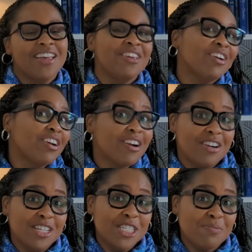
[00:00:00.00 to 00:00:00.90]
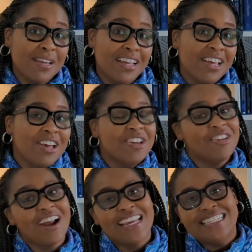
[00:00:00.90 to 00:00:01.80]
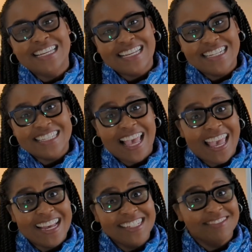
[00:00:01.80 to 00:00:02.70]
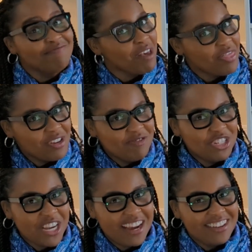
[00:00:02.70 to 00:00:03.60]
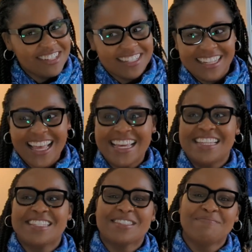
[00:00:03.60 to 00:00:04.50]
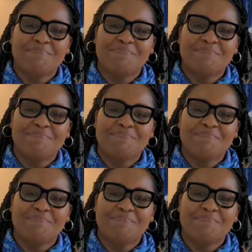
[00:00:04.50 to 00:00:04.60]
your encouragement, your ideas, and those shares and likes.